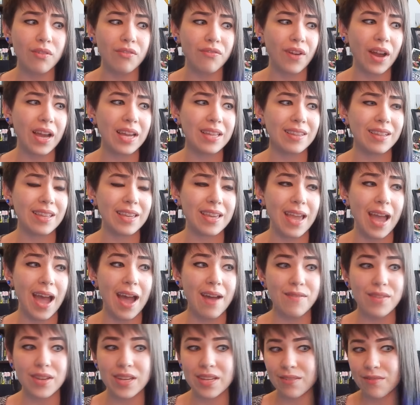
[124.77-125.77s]
finally
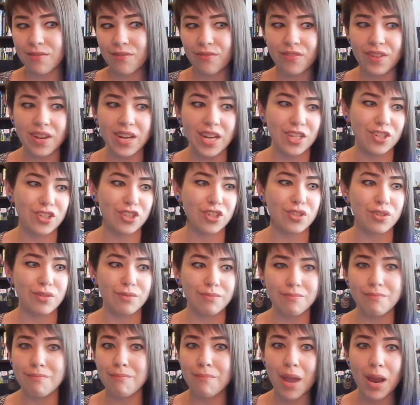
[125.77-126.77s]
having
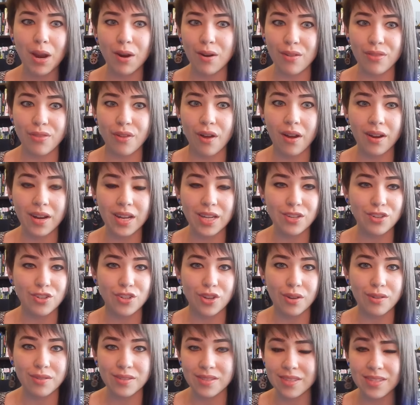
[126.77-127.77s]
finished marathoning
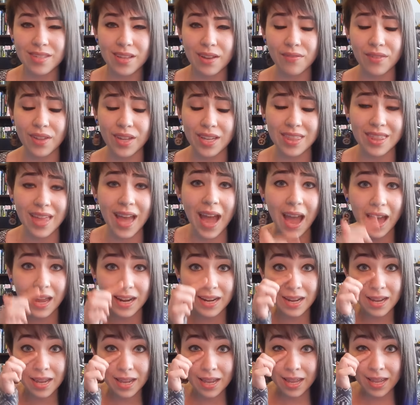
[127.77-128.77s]
shows and stuff like that,